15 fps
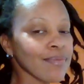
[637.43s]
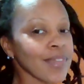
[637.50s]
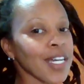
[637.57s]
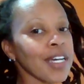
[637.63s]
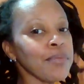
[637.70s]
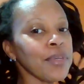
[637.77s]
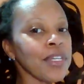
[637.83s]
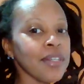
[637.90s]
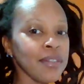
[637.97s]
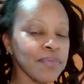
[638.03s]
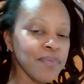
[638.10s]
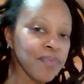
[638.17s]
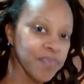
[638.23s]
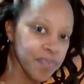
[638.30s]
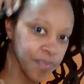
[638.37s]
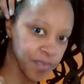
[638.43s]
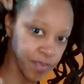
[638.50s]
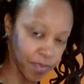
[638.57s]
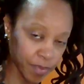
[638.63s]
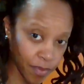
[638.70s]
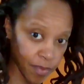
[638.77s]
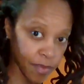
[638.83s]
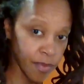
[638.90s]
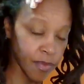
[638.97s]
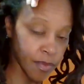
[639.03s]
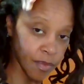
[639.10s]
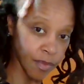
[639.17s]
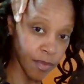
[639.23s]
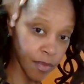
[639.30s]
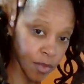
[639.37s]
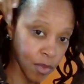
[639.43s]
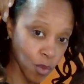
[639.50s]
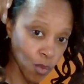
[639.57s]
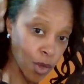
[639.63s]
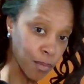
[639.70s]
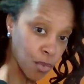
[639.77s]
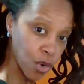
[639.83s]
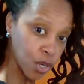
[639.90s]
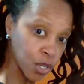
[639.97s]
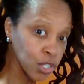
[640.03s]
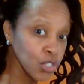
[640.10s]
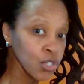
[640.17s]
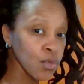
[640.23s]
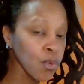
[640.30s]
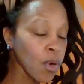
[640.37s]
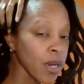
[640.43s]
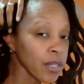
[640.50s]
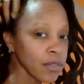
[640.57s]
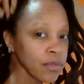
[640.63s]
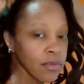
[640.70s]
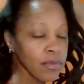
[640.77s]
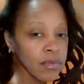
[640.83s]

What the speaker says: I mean, what more could you want?